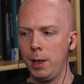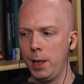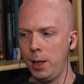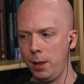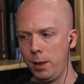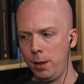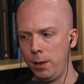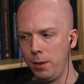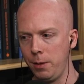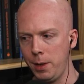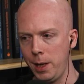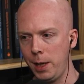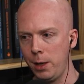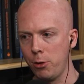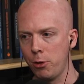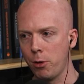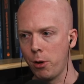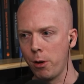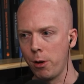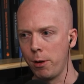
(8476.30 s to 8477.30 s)
in a day
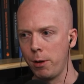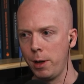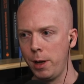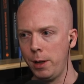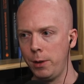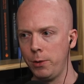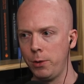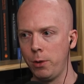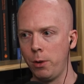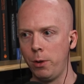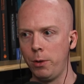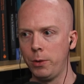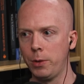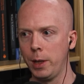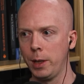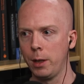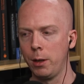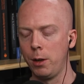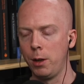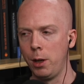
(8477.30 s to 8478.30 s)
chart? And so it's
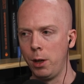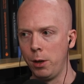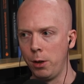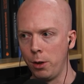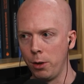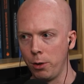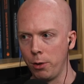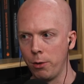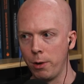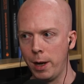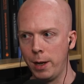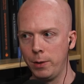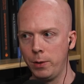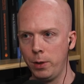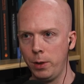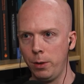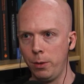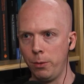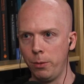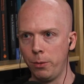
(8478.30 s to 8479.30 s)
like an, an
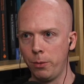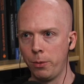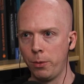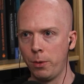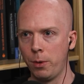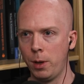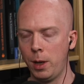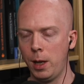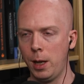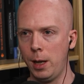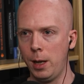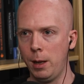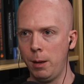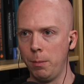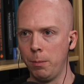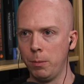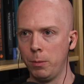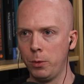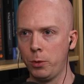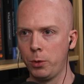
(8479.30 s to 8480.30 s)
aggressive
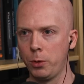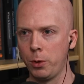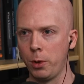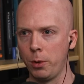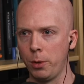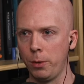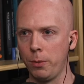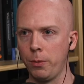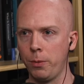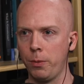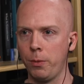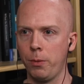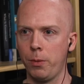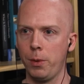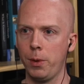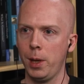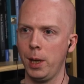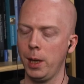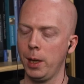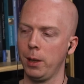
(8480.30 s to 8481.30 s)
um, sort of
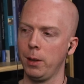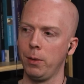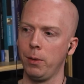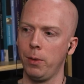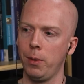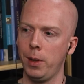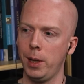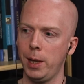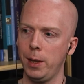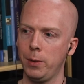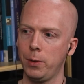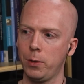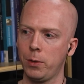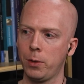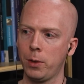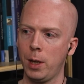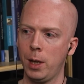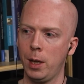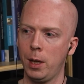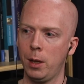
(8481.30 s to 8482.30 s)
thing
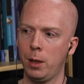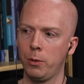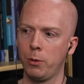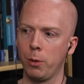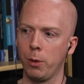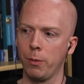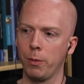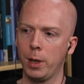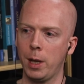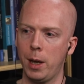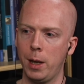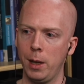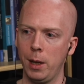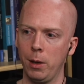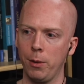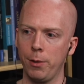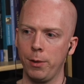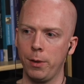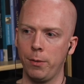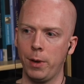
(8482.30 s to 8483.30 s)
that's sort of
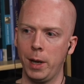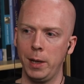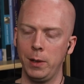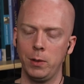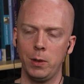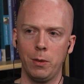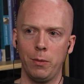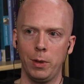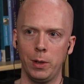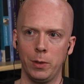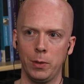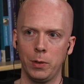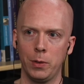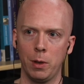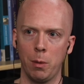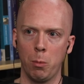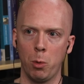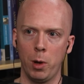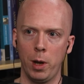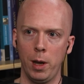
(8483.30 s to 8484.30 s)
cutting or divisive in
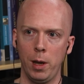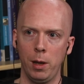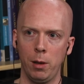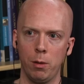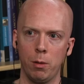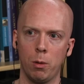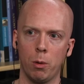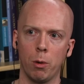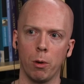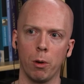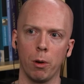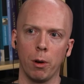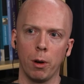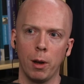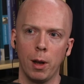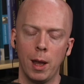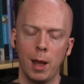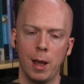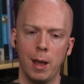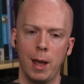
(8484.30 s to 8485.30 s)
some way,
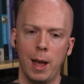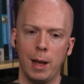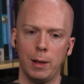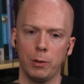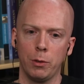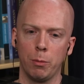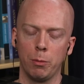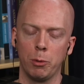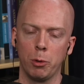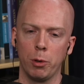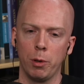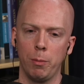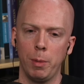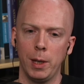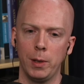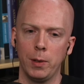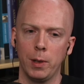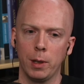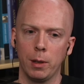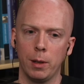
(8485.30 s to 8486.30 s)
or has some sort of
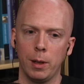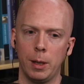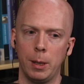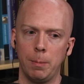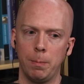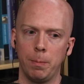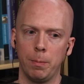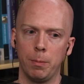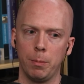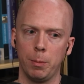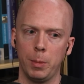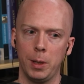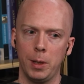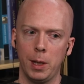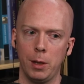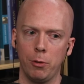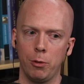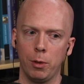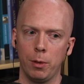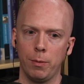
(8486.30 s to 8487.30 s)
basic um,
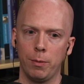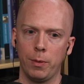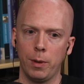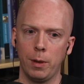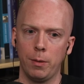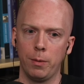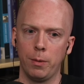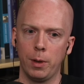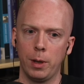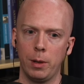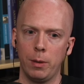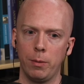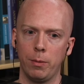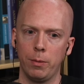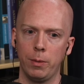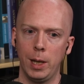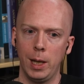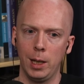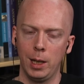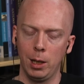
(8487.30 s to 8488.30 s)
potential of, of,
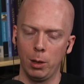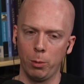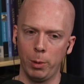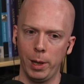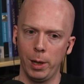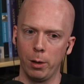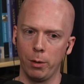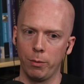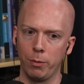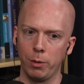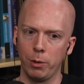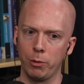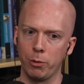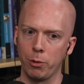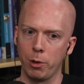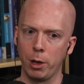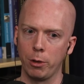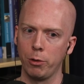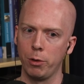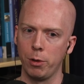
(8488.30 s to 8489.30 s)
of taking away or of
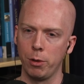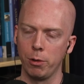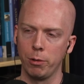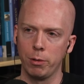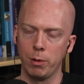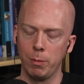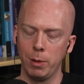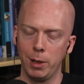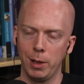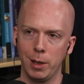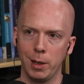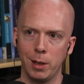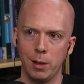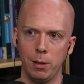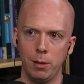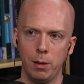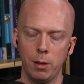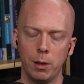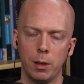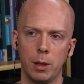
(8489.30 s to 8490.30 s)
destruction or something like
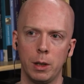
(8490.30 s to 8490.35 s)
that.